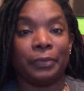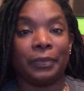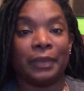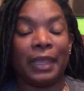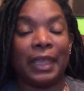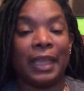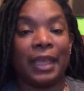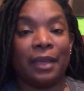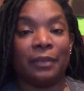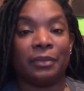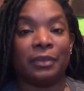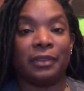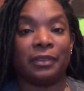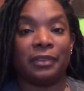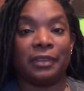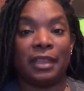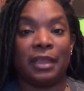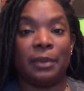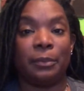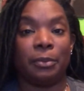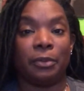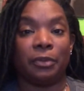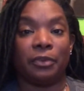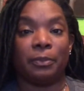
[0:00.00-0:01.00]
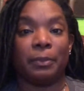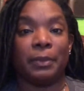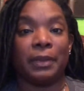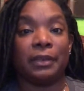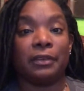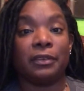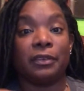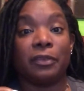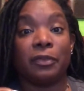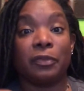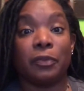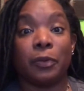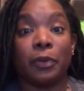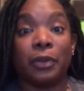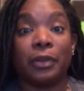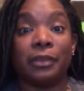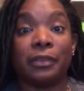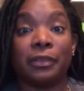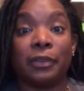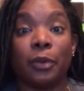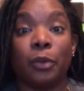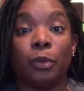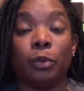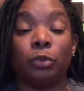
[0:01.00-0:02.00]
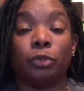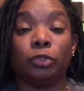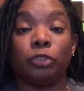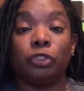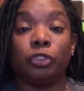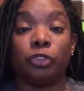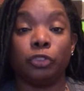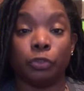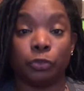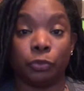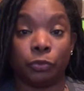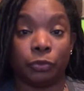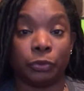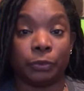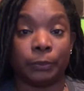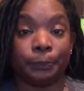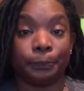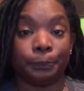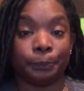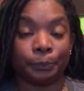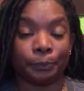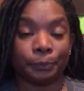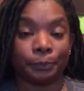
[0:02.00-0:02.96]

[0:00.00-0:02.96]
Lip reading: have the same perspective for his own children.